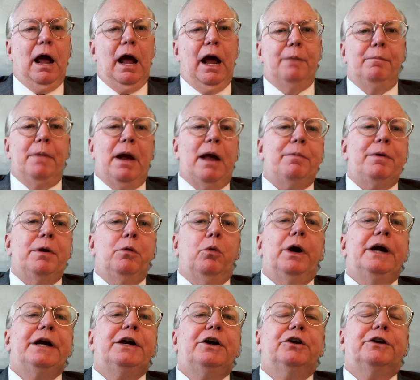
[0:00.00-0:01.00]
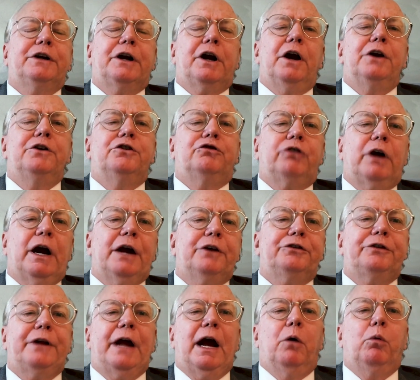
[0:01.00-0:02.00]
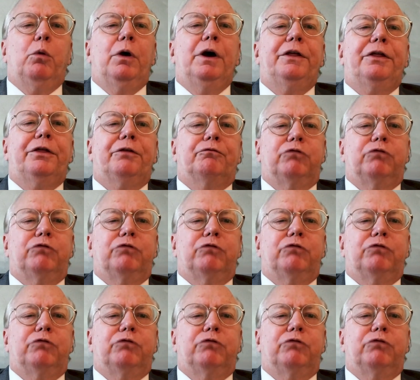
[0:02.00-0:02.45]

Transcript: And maybe we could contrast that with